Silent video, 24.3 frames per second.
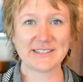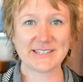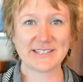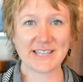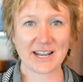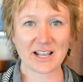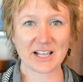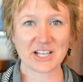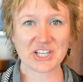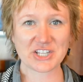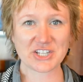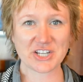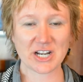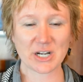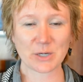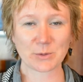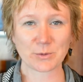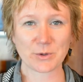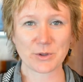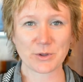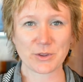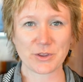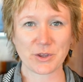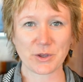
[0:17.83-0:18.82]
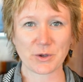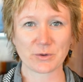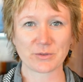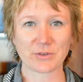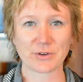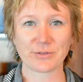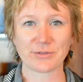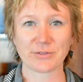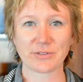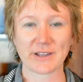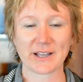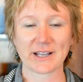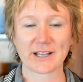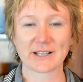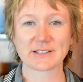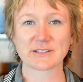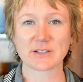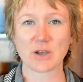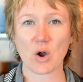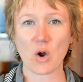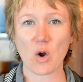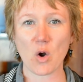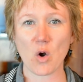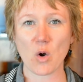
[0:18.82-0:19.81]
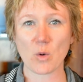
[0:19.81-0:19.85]
The data I'll share with you
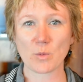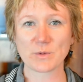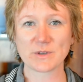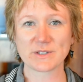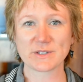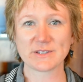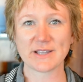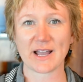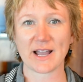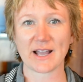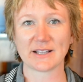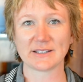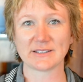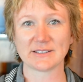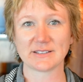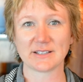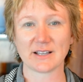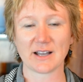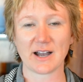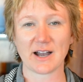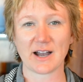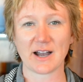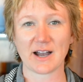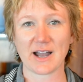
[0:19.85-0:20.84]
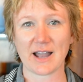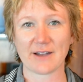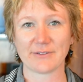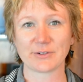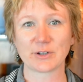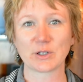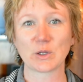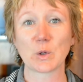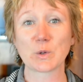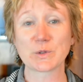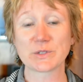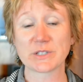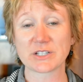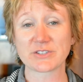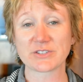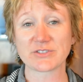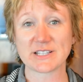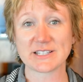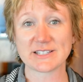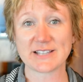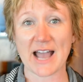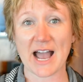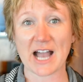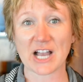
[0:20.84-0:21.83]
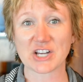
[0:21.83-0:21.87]
reflects homes that have closed the
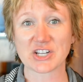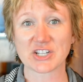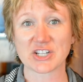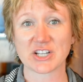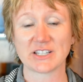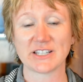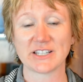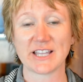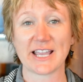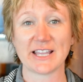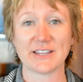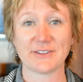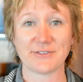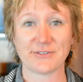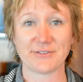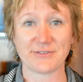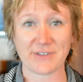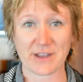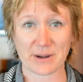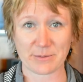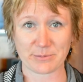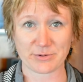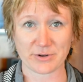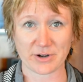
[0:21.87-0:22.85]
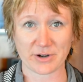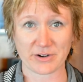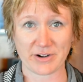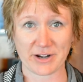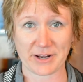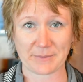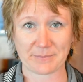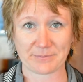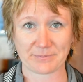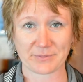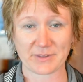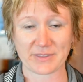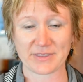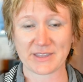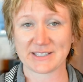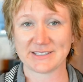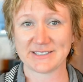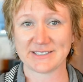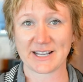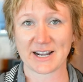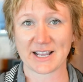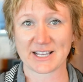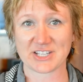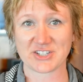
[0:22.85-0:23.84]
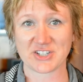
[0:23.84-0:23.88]
transaction in February.
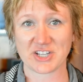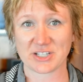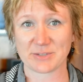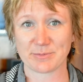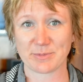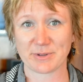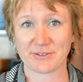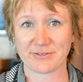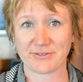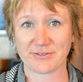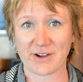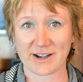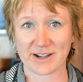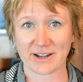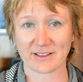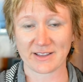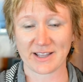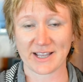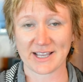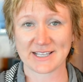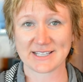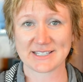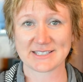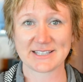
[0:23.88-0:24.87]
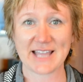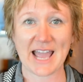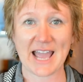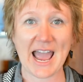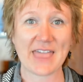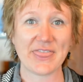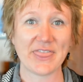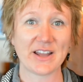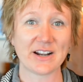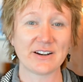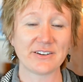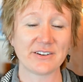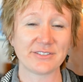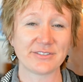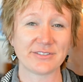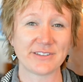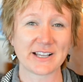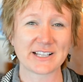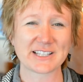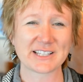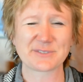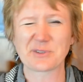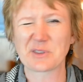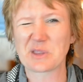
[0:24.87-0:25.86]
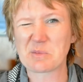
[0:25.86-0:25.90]
That data has just been finalized. And that
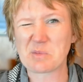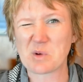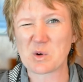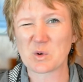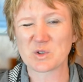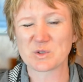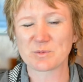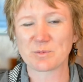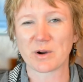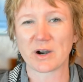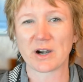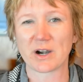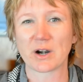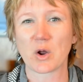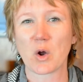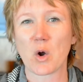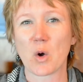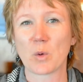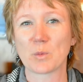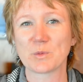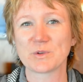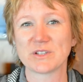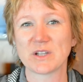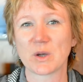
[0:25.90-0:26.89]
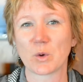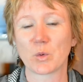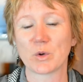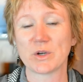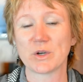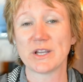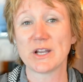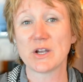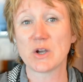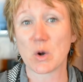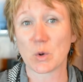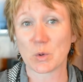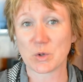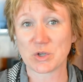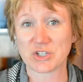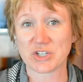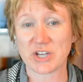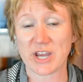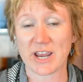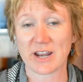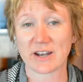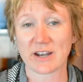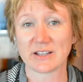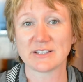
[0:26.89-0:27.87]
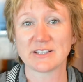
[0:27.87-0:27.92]
reflects, for the most part, homes that were
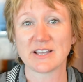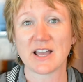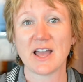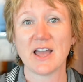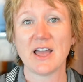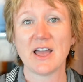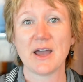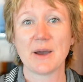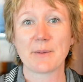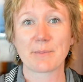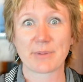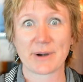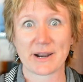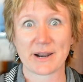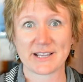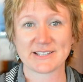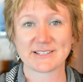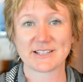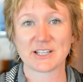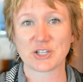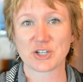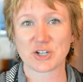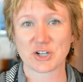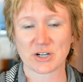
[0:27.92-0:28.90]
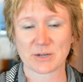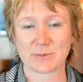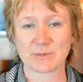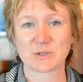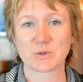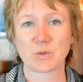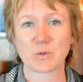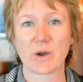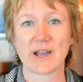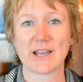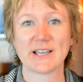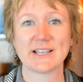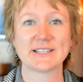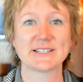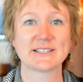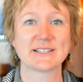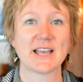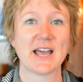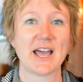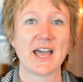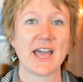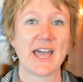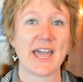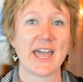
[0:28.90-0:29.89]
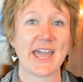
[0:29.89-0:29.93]
negotiated price and
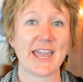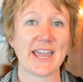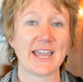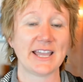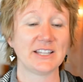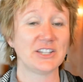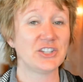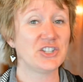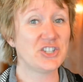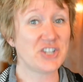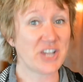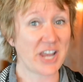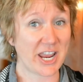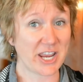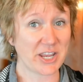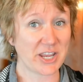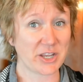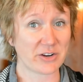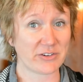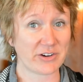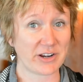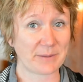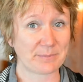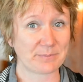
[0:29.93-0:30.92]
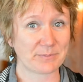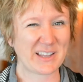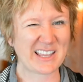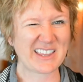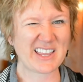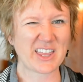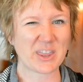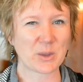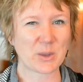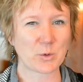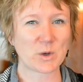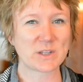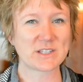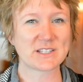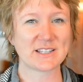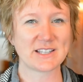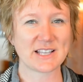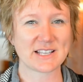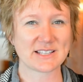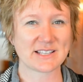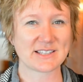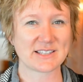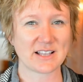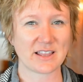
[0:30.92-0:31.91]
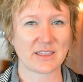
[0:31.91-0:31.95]
terms-wise in January. In other words, it
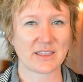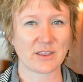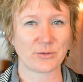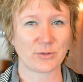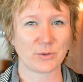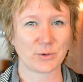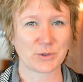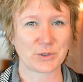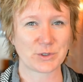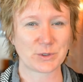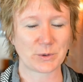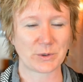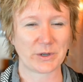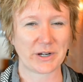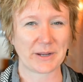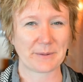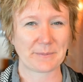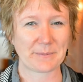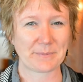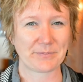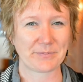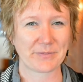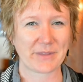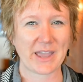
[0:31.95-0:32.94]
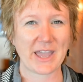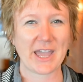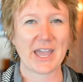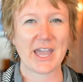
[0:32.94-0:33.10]
doesn't tell the full story.